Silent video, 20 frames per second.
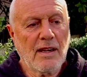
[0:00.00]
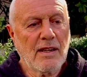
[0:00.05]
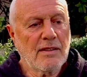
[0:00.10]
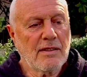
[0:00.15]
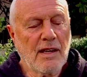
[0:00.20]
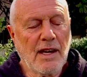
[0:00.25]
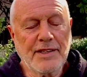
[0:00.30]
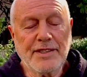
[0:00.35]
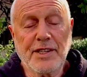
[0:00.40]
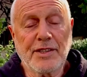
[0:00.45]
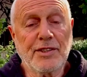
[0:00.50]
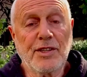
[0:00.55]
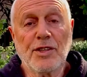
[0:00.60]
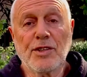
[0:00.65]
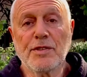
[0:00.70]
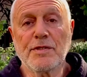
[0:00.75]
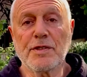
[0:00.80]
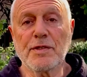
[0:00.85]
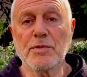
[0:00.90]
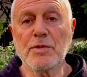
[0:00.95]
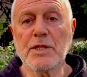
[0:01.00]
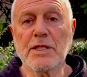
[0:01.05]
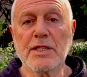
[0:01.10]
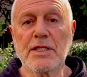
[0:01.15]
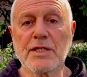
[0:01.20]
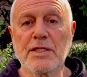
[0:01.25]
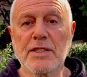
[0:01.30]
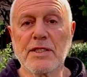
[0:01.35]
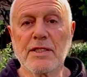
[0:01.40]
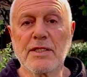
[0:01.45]
I don't know if it
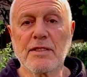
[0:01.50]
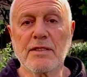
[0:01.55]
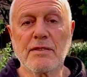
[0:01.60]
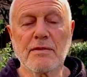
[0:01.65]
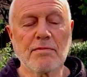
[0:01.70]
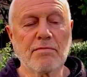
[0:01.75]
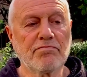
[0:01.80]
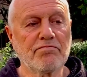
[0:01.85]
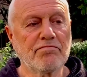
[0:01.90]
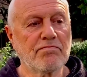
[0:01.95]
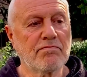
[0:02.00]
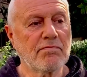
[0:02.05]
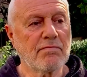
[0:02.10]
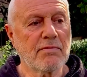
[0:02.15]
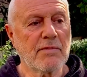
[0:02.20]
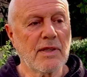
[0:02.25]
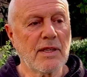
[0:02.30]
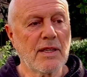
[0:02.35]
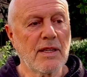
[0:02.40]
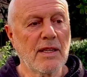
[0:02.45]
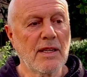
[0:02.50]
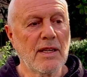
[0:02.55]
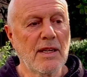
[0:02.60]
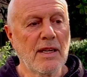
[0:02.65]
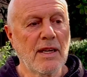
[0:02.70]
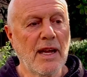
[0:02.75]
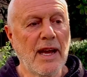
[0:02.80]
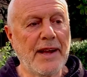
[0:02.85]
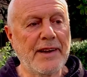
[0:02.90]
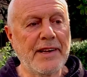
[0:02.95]
works.
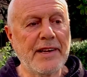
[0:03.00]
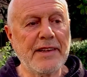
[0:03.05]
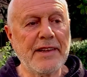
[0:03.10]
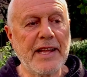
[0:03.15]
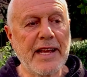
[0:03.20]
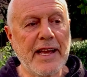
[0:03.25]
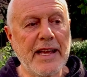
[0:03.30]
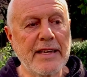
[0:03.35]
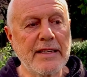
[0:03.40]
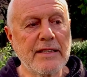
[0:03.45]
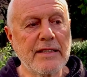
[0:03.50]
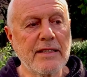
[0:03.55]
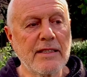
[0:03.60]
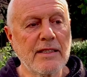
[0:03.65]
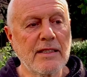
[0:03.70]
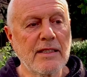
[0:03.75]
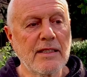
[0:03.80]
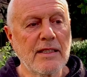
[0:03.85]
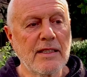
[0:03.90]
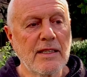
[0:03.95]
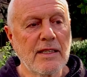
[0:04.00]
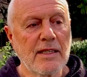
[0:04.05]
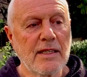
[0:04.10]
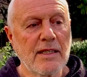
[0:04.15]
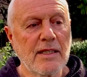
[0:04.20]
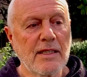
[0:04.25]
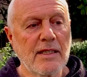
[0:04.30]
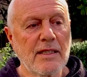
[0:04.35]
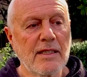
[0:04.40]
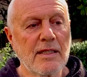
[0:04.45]
And in the end,
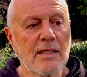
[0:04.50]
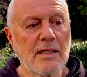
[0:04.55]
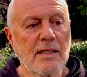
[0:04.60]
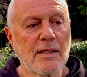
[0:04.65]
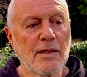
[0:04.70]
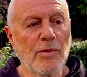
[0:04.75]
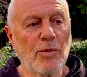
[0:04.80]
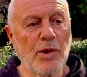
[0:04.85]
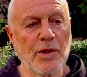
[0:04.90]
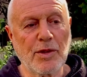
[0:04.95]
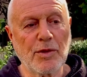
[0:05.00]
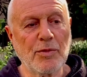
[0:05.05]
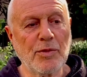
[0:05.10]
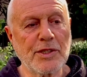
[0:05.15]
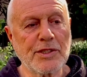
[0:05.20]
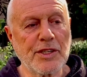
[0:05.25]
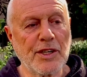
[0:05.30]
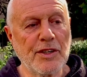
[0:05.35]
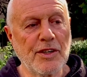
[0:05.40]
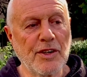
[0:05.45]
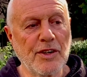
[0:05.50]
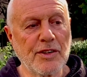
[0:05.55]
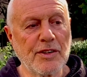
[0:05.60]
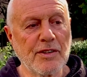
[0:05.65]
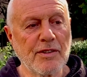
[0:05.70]
whether it works or not